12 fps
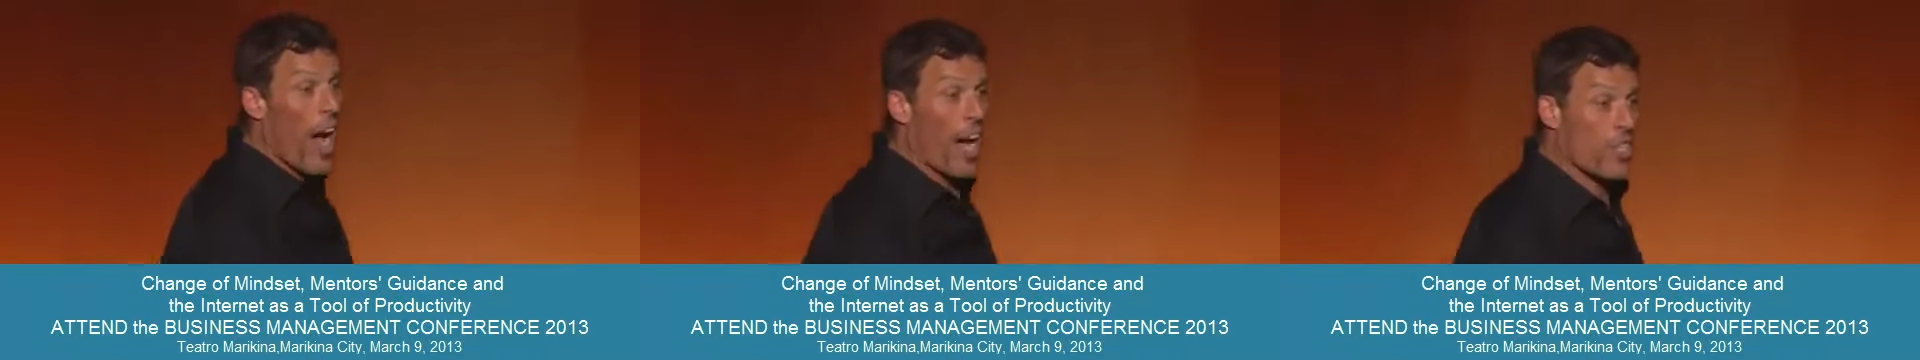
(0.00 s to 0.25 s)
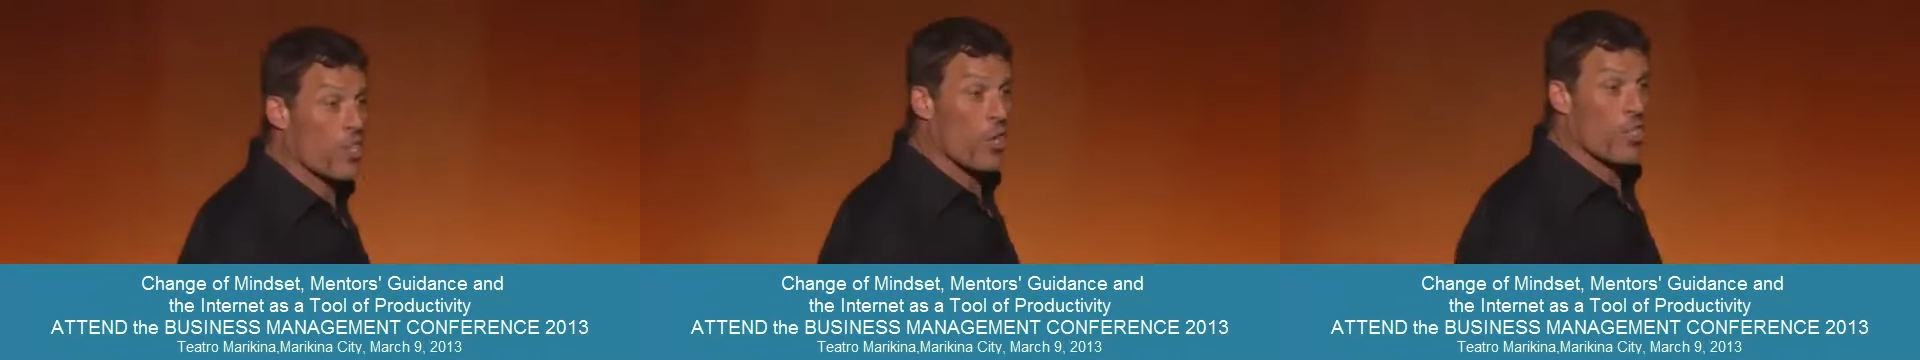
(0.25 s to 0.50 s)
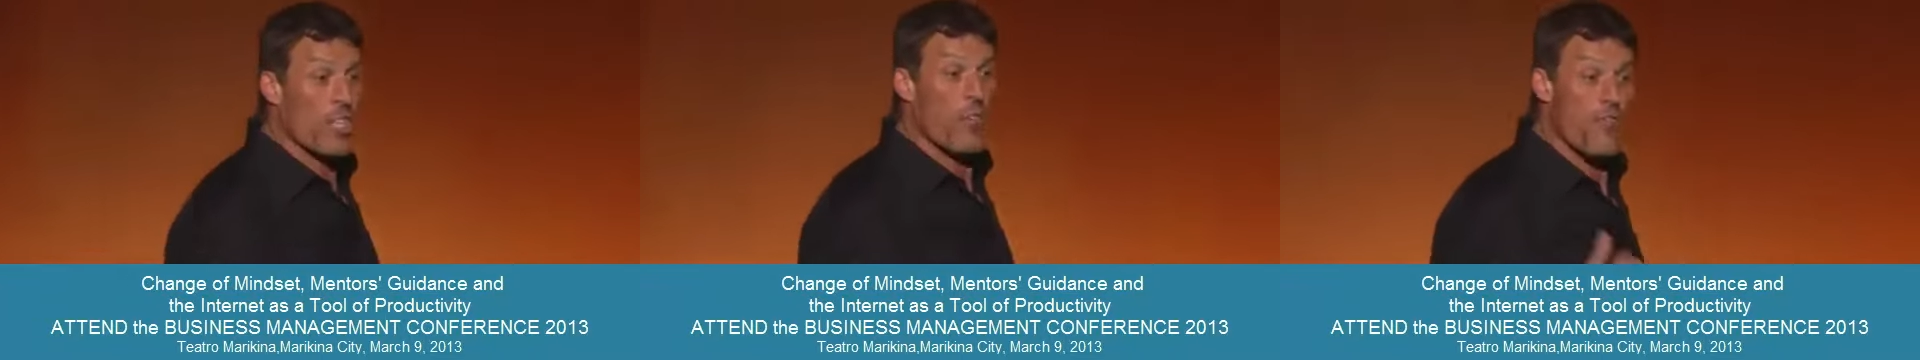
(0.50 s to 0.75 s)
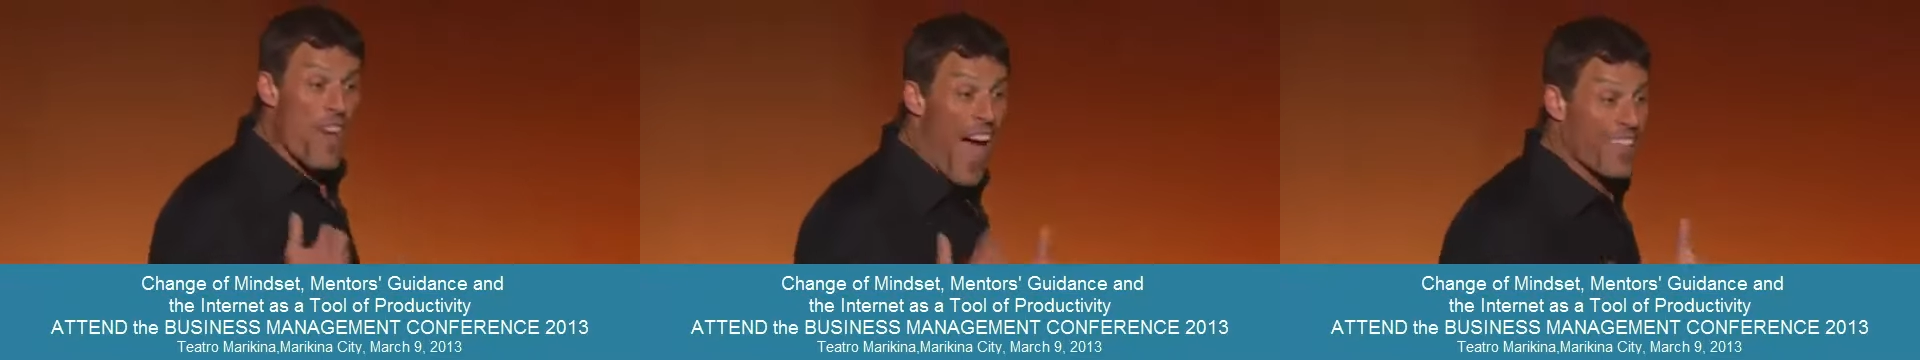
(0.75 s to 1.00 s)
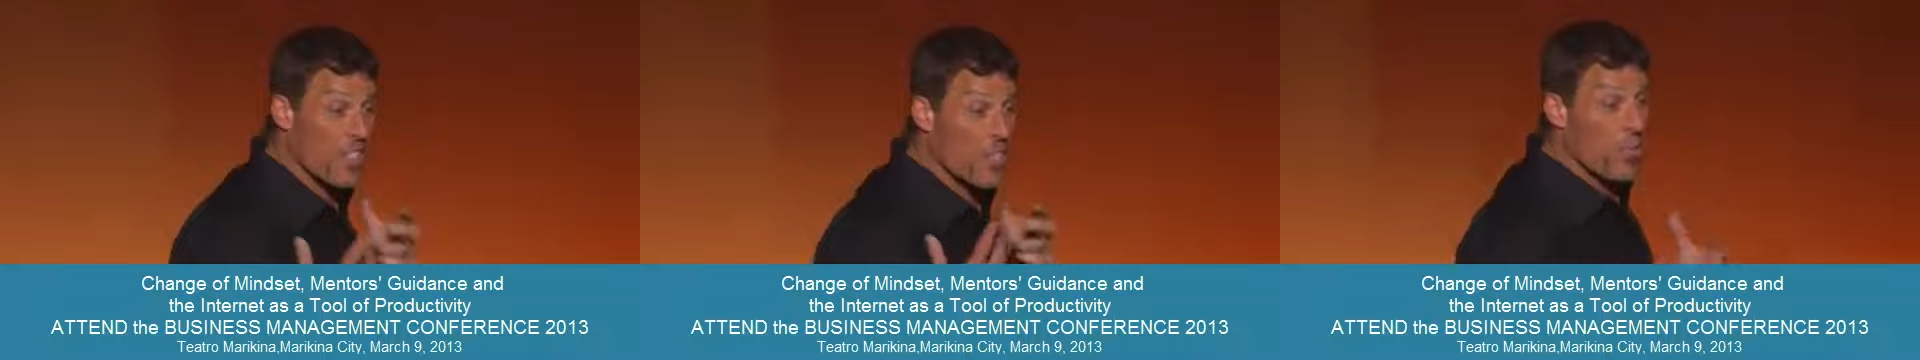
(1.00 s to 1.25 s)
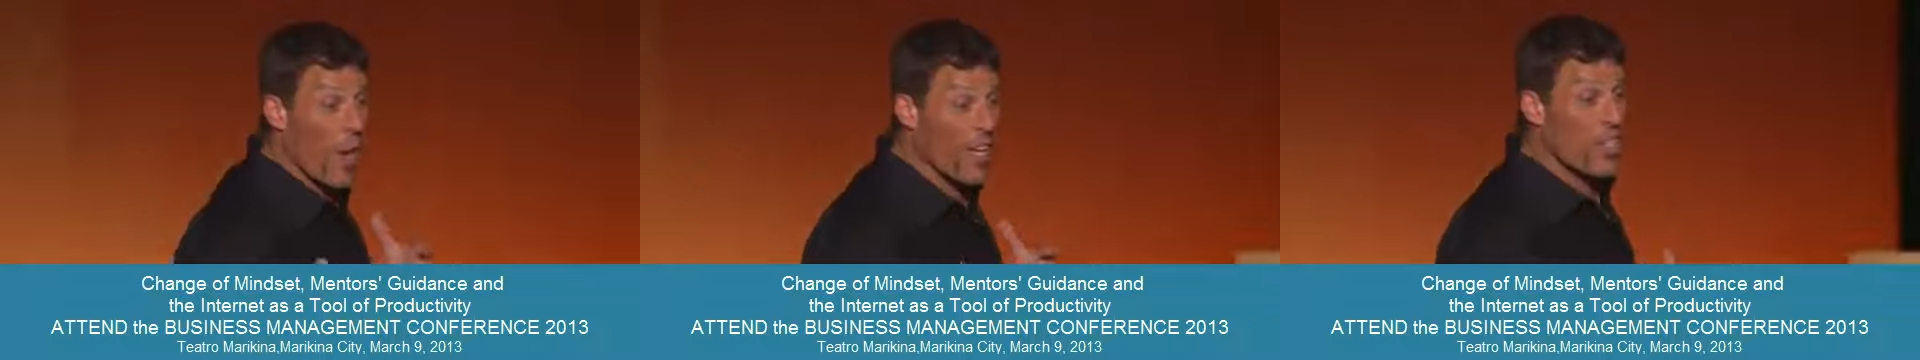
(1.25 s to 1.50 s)
I showed you the
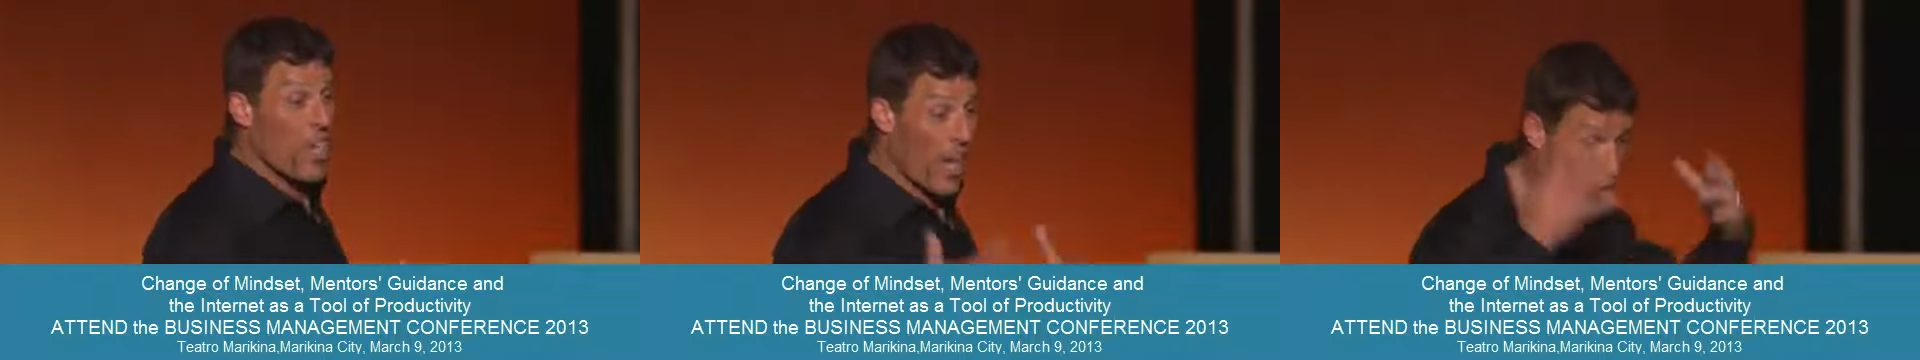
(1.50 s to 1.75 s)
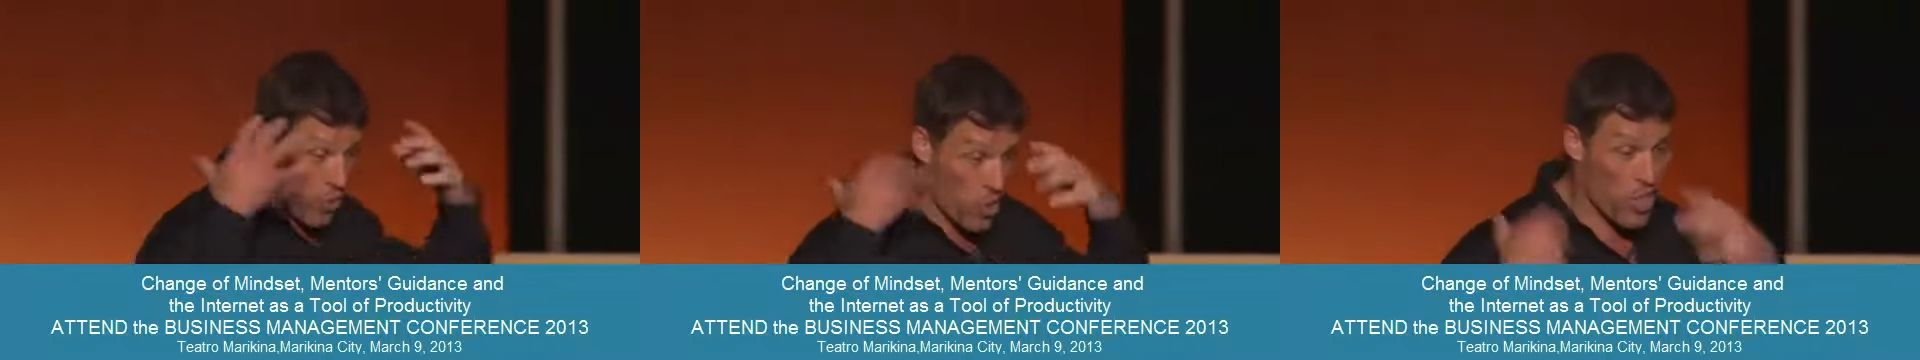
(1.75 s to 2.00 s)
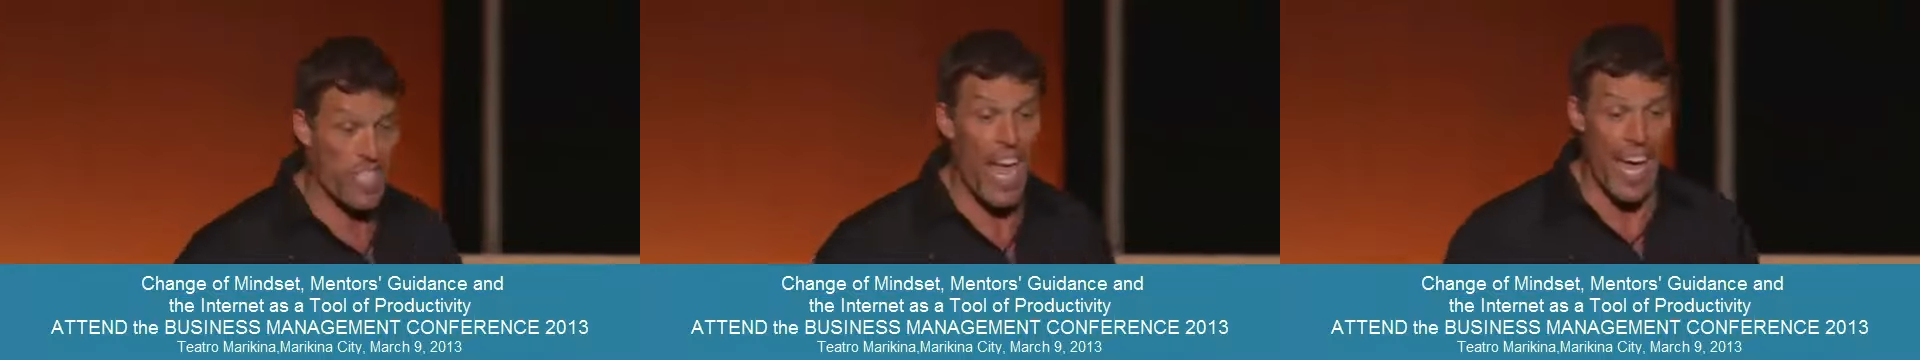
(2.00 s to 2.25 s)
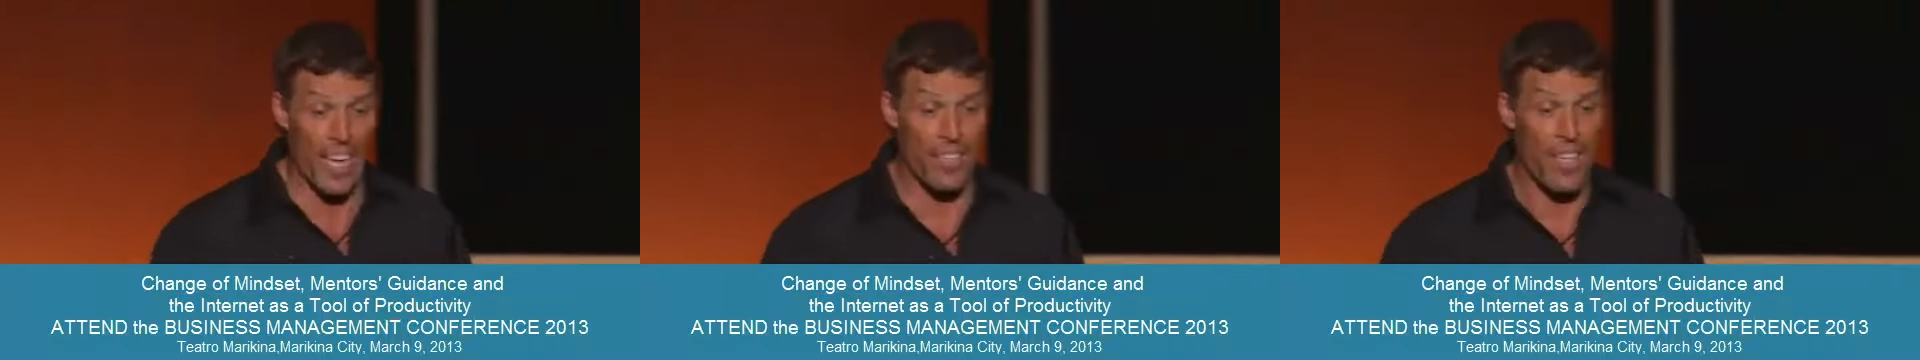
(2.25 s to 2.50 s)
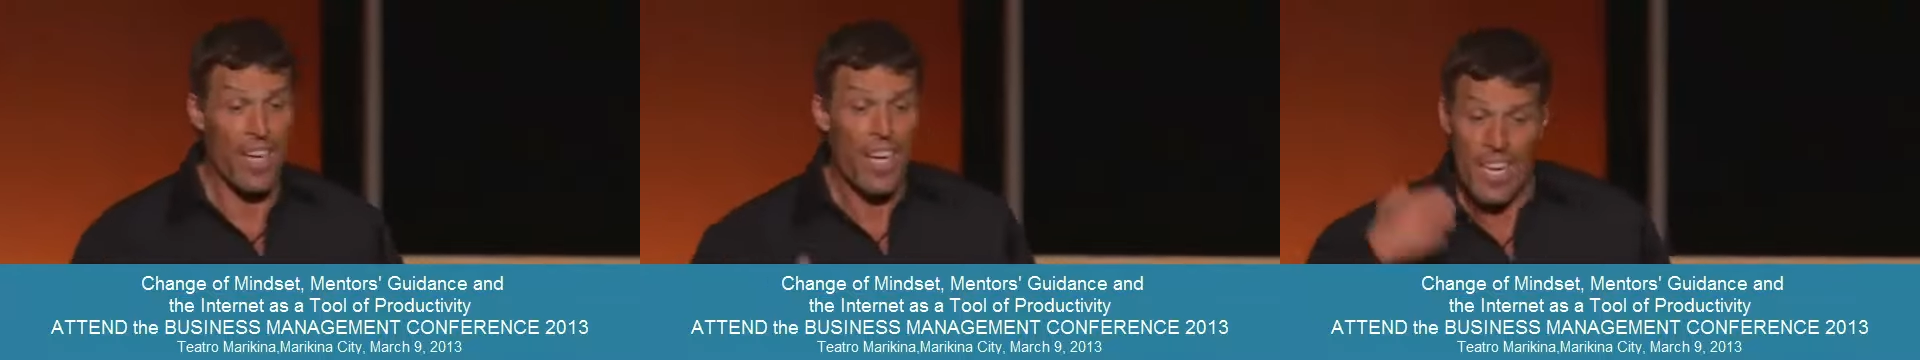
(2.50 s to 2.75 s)
fastest way to change your state